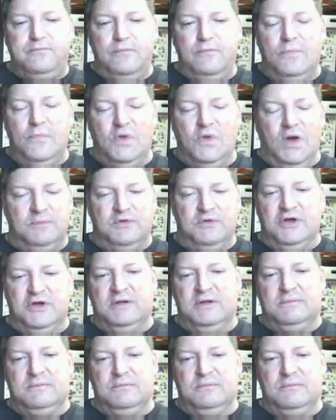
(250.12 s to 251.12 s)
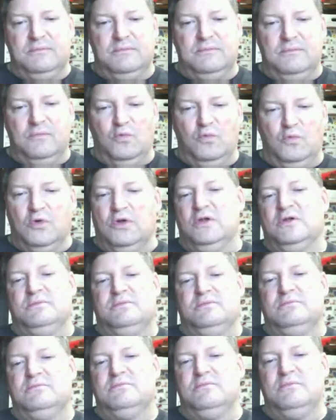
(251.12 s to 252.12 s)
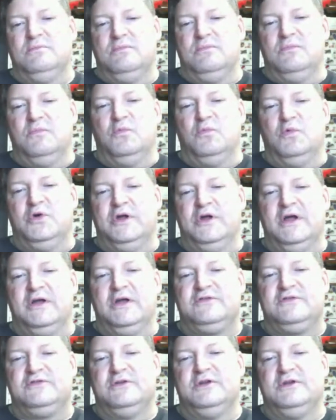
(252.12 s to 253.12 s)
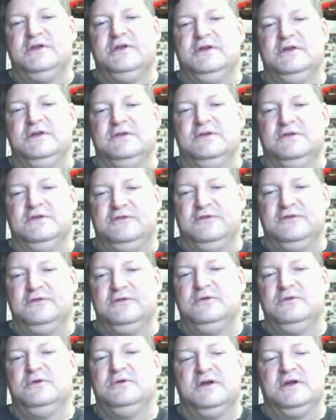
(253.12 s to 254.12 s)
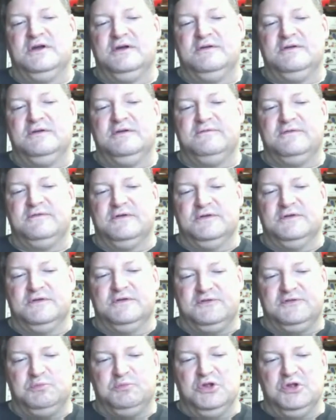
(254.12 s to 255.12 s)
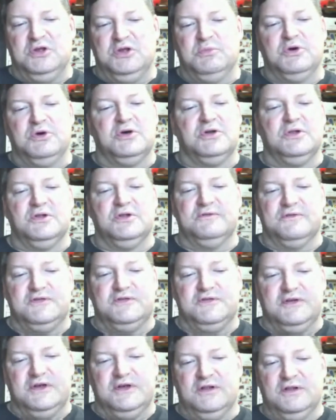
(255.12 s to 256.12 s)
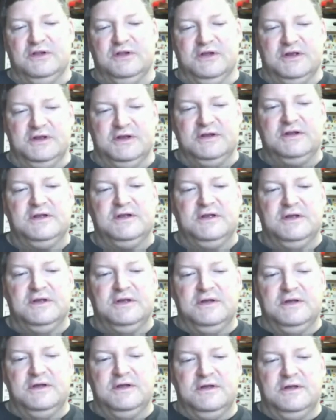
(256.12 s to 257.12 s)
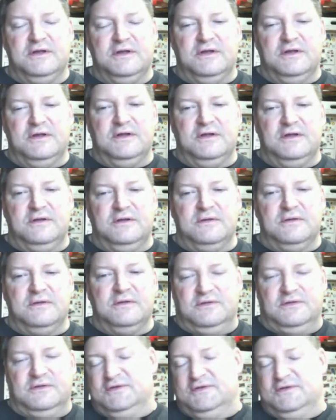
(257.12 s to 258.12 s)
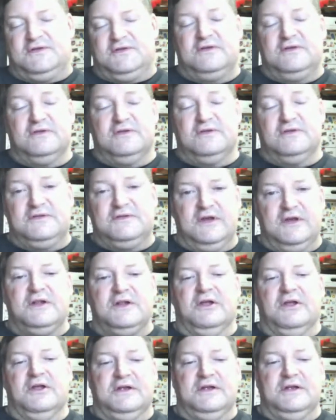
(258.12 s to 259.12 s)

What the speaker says: I'm not, well, we actually do have a display model of a satellite that is actually a satellite.